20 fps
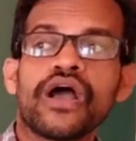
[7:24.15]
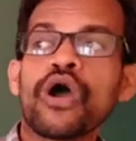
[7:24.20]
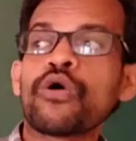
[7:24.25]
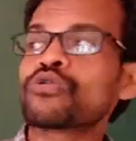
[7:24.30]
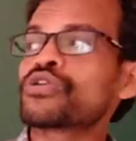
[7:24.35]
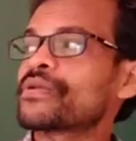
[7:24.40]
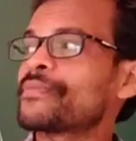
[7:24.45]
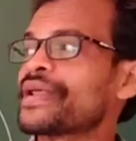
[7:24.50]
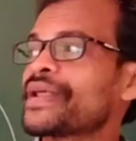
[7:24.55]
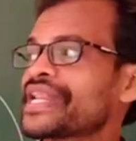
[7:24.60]

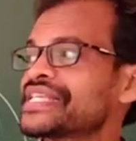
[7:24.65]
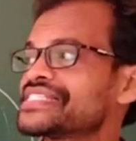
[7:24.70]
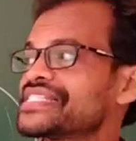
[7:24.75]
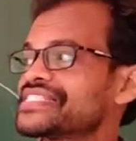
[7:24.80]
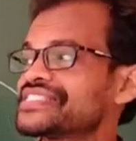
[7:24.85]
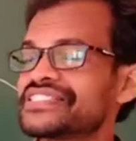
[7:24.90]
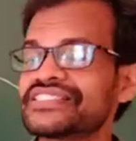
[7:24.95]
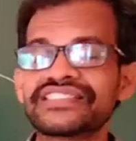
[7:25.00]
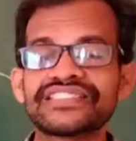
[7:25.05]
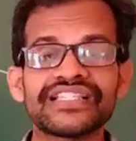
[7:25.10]
outer
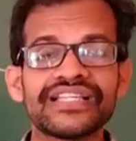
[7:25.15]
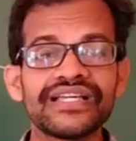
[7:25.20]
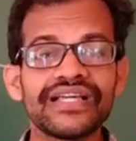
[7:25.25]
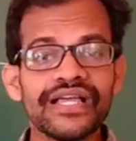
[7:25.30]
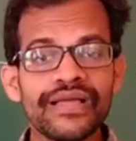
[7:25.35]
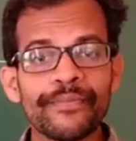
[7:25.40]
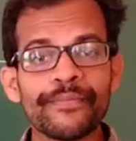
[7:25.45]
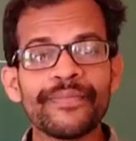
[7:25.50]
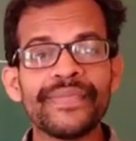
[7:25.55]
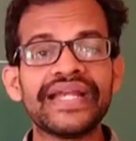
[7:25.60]
meninges,
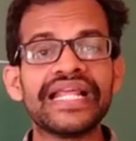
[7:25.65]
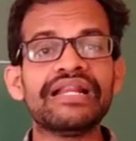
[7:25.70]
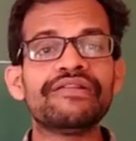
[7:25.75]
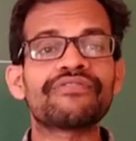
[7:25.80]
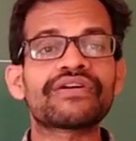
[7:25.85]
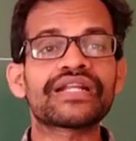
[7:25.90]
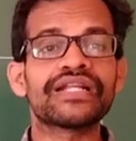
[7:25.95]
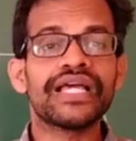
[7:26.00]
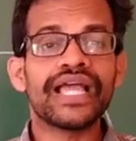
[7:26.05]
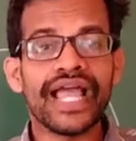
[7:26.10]

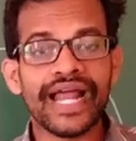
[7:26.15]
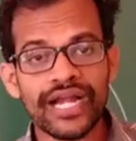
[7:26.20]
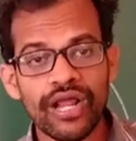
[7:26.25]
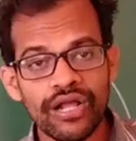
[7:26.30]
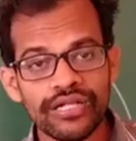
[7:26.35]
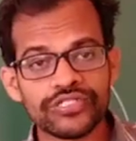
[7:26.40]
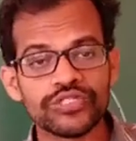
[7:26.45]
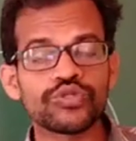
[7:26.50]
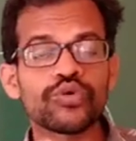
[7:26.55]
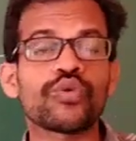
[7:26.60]
middle one, and
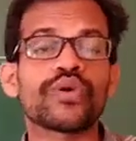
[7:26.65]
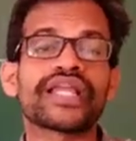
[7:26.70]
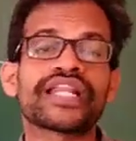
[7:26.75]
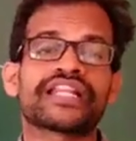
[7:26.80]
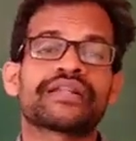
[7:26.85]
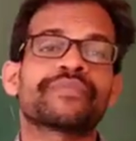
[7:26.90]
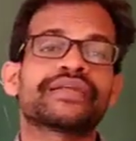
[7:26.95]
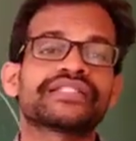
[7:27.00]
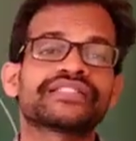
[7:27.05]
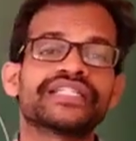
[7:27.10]
also
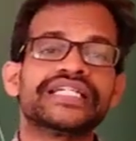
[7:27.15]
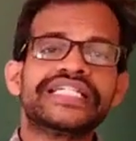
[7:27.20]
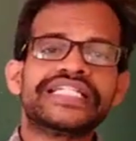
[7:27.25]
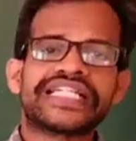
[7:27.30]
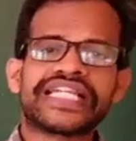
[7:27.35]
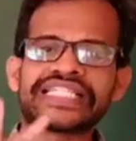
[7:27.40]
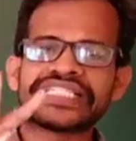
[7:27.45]
inner meninges.